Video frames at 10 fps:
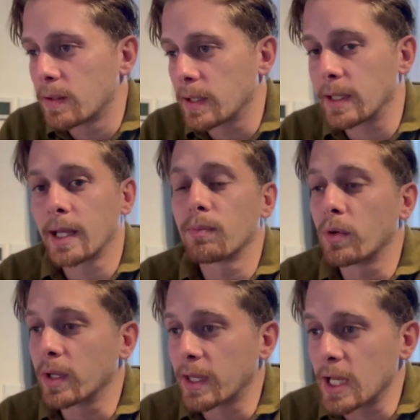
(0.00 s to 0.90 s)
get more
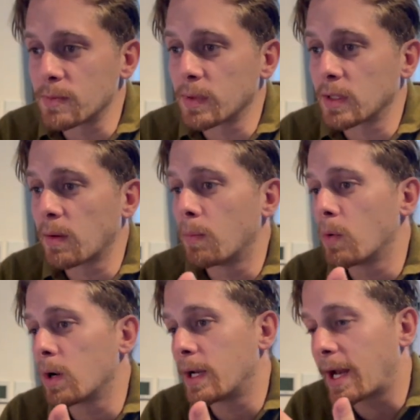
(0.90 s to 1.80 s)
engagement,
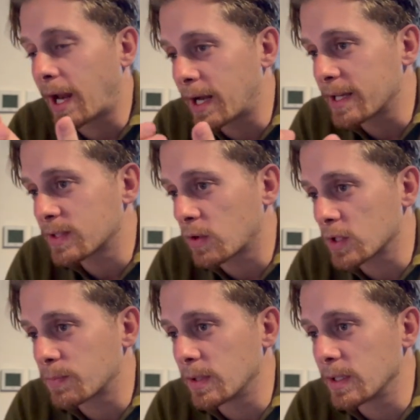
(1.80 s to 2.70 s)
less
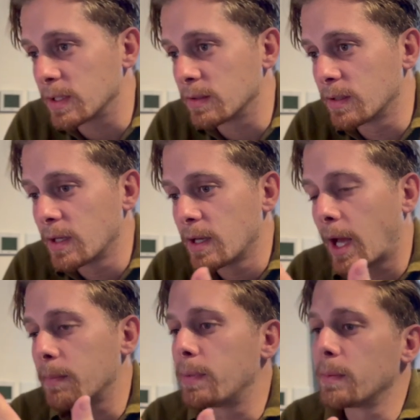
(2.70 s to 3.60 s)
cost per lead,
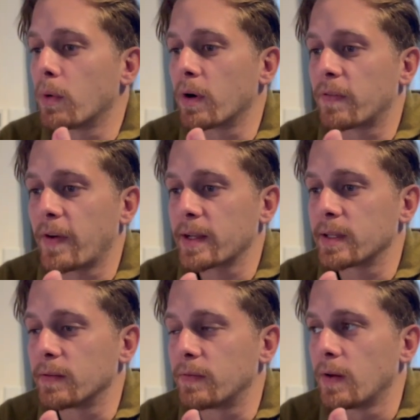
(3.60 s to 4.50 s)
and be more
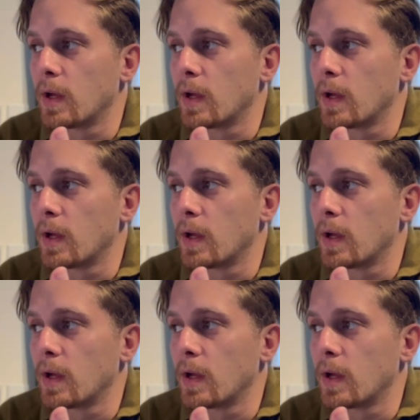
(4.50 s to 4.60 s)
effective,